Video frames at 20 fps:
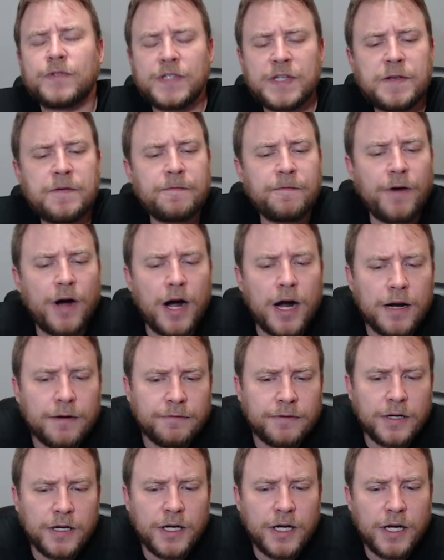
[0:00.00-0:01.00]
d5,
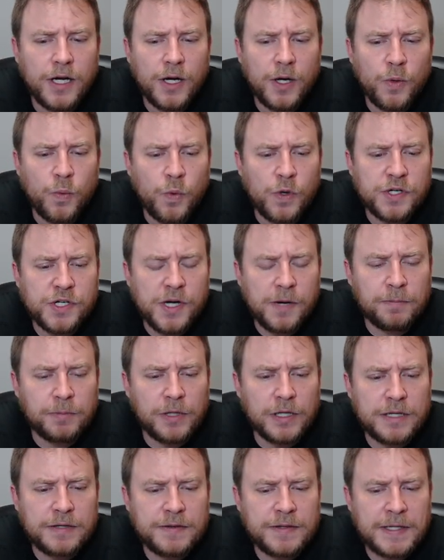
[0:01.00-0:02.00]
which I
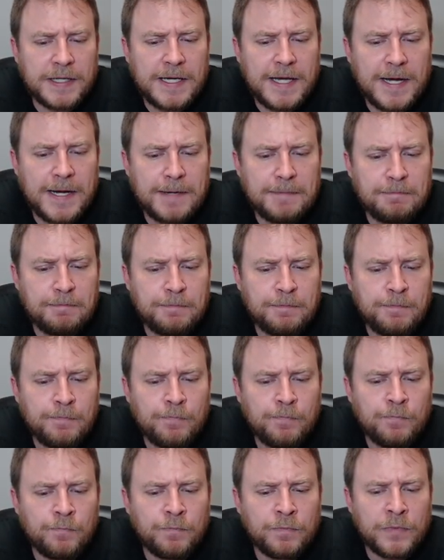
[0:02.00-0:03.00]
played in the game.
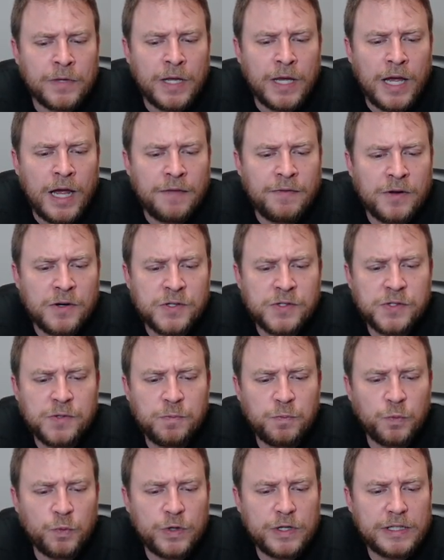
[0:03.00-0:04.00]
And there are
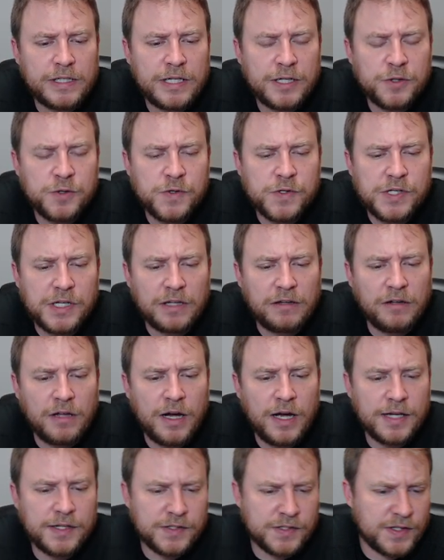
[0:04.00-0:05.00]
some really interesting
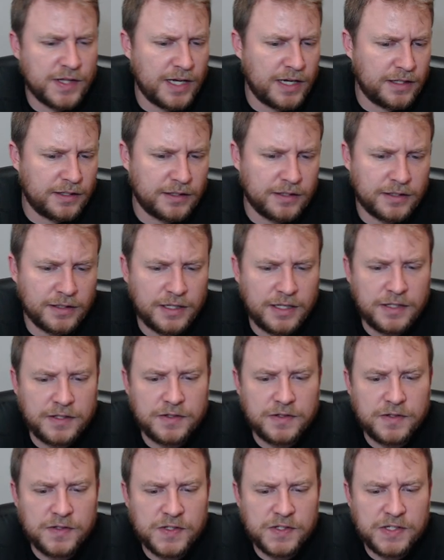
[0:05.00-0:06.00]
lines that
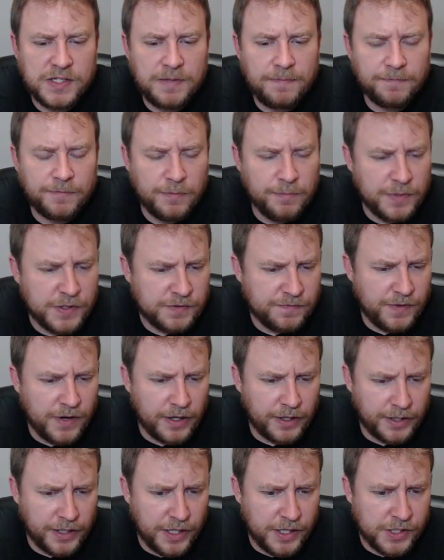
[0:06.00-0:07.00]
can stem from this
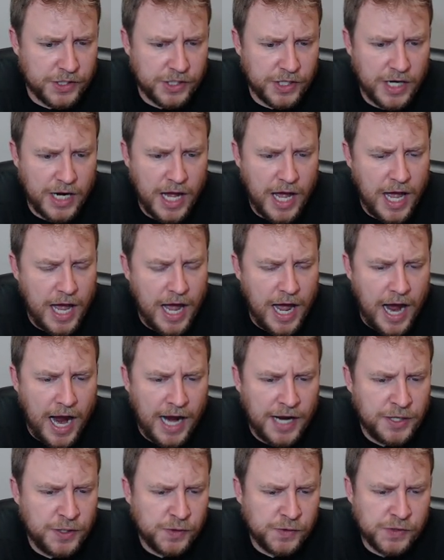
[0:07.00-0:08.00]
variation. I
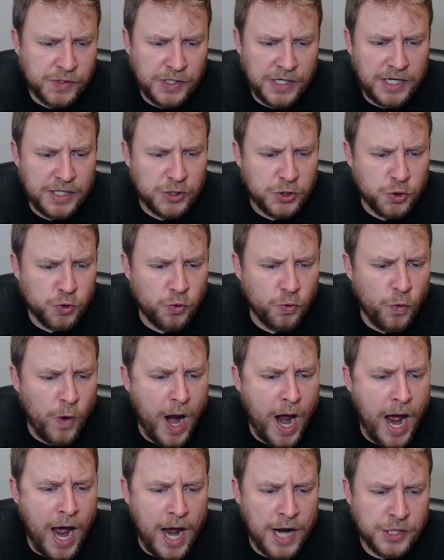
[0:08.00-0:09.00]
used to get
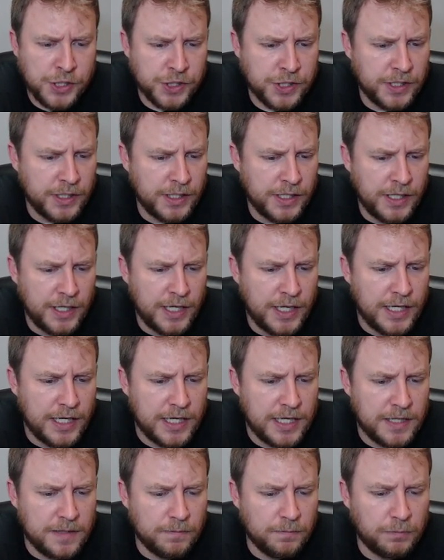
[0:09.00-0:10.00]
trashed
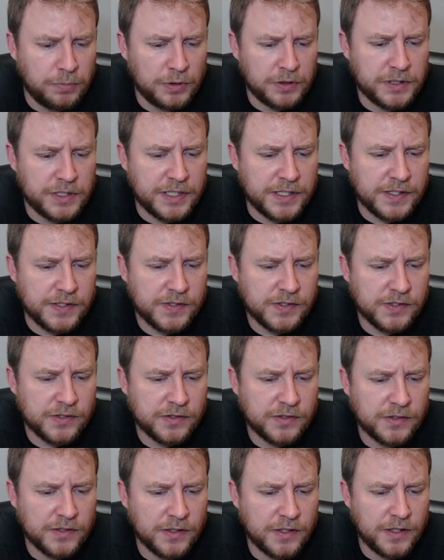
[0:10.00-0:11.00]
in
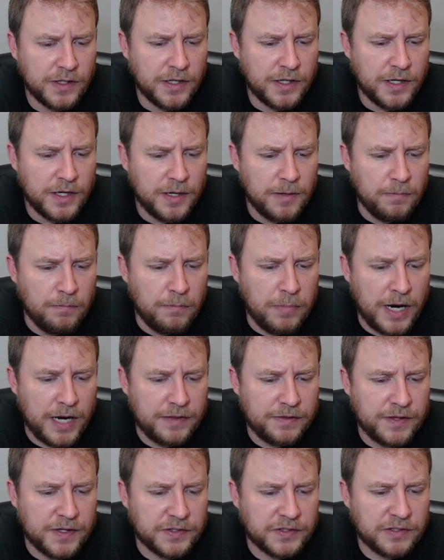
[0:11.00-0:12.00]
Blitz by
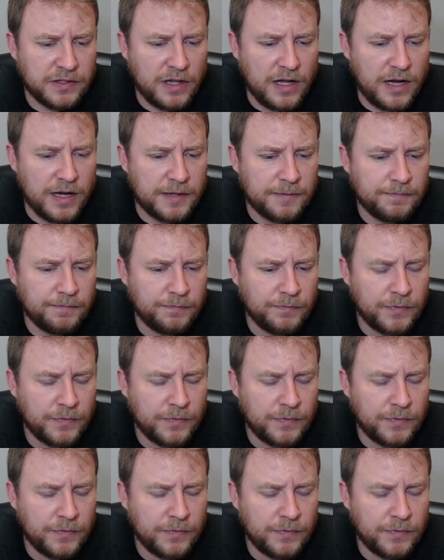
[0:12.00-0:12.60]
this line.